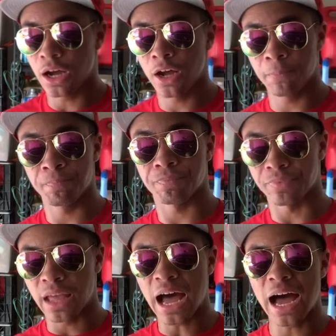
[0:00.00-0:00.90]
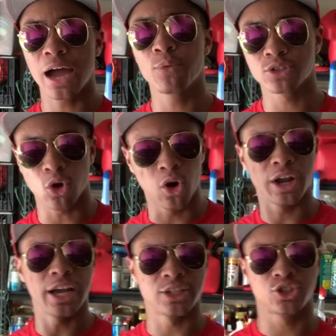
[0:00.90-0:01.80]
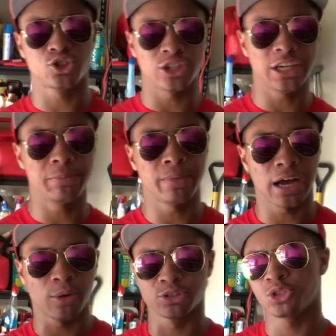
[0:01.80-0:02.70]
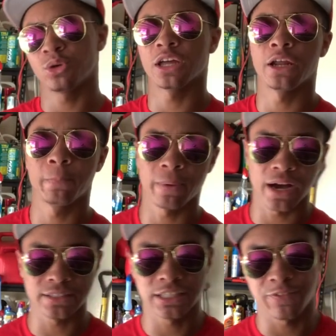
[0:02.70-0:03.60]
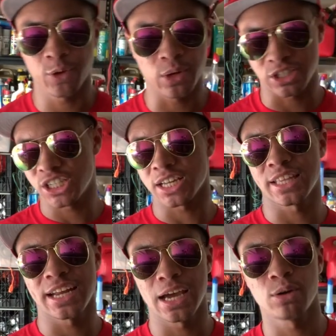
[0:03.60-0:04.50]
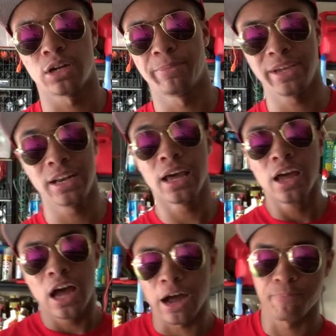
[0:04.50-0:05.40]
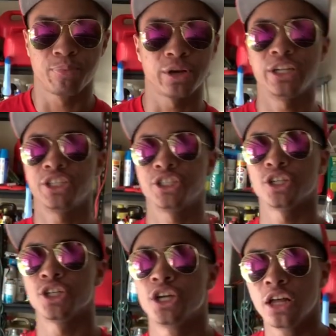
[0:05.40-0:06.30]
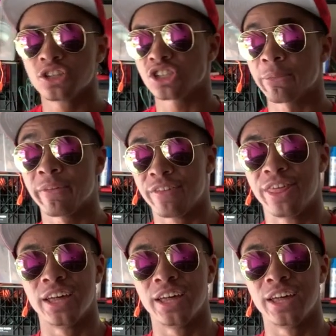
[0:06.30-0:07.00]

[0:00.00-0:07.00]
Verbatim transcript: I was on a stream. I was doing an unboxing. If you want to check that out, I mean, I'm pretty sure some of